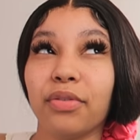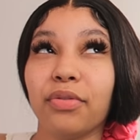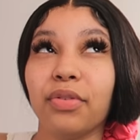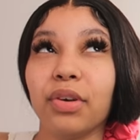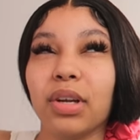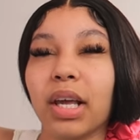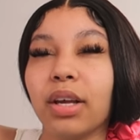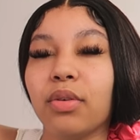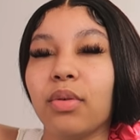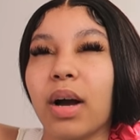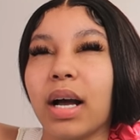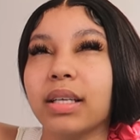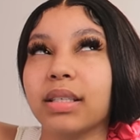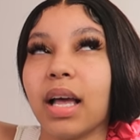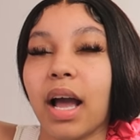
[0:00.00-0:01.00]
feel like you
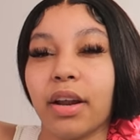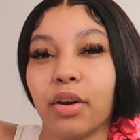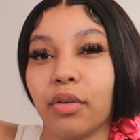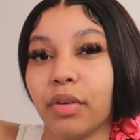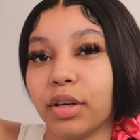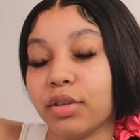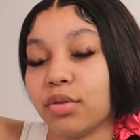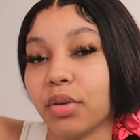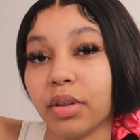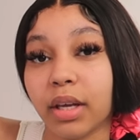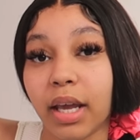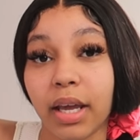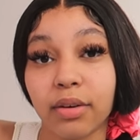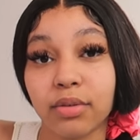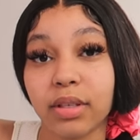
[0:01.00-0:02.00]
guys kind of already saw the
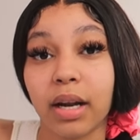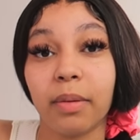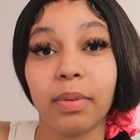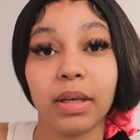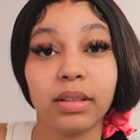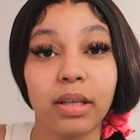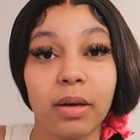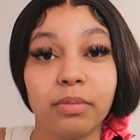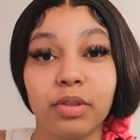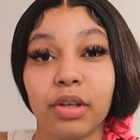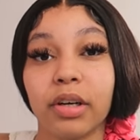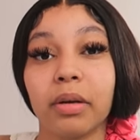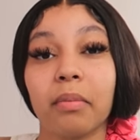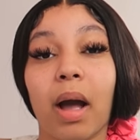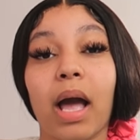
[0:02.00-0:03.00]
candles that i picked up
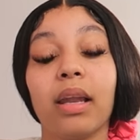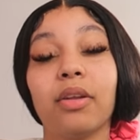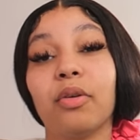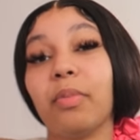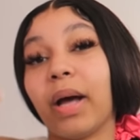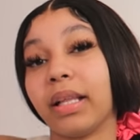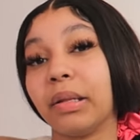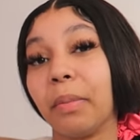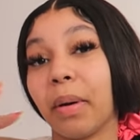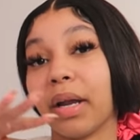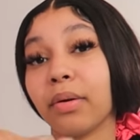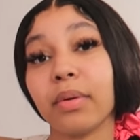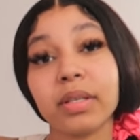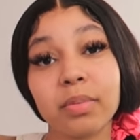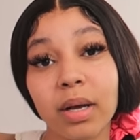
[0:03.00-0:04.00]
during my little bath and
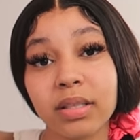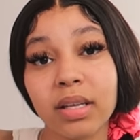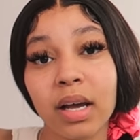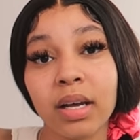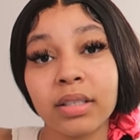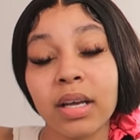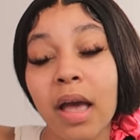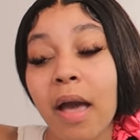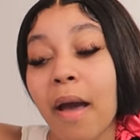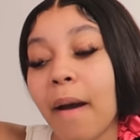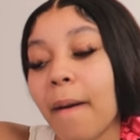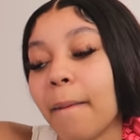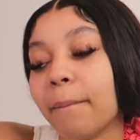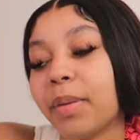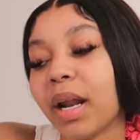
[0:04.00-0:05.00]
body works montage
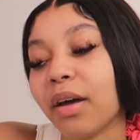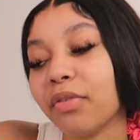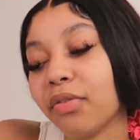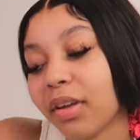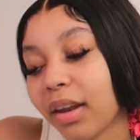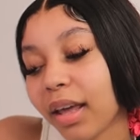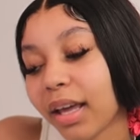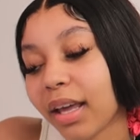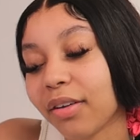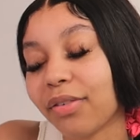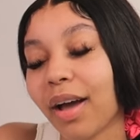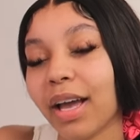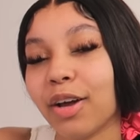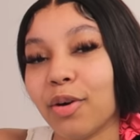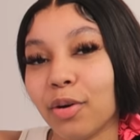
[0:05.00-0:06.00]
but i feel like if
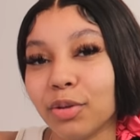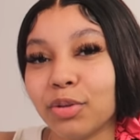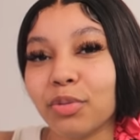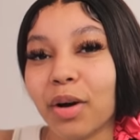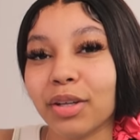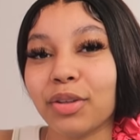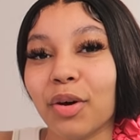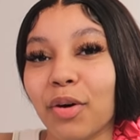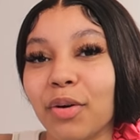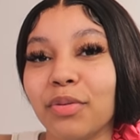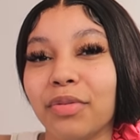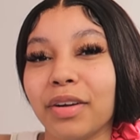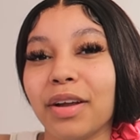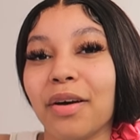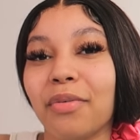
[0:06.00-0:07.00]
i go throughout the whole
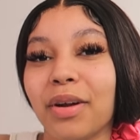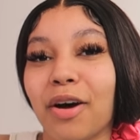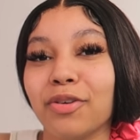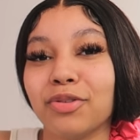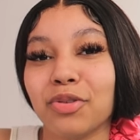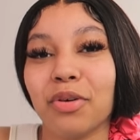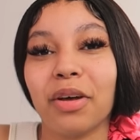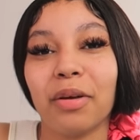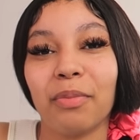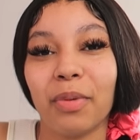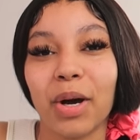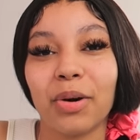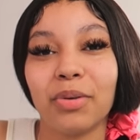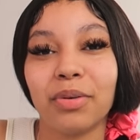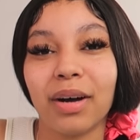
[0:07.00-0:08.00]
video without talking
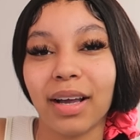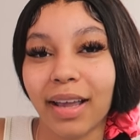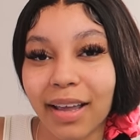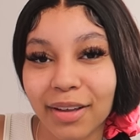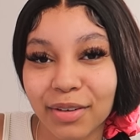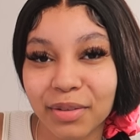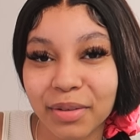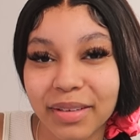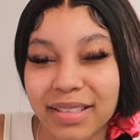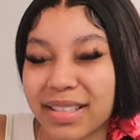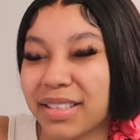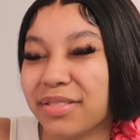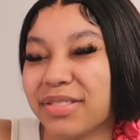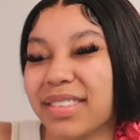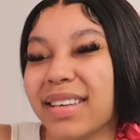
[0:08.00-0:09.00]
about a candle is
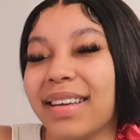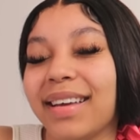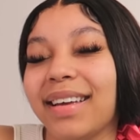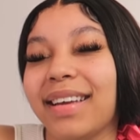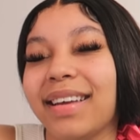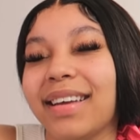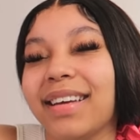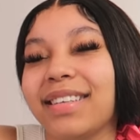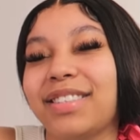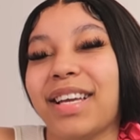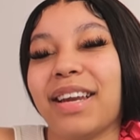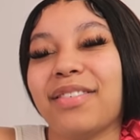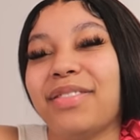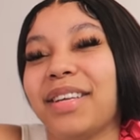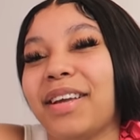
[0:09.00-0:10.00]
it really a
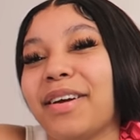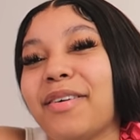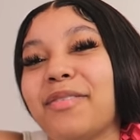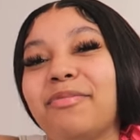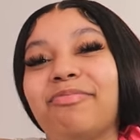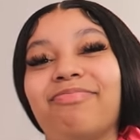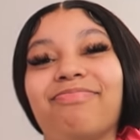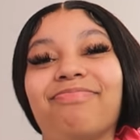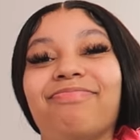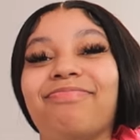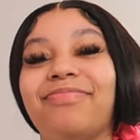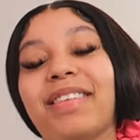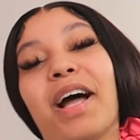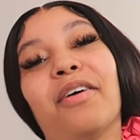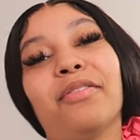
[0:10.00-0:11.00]
jada video
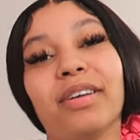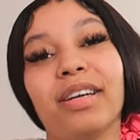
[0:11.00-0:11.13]
mm, not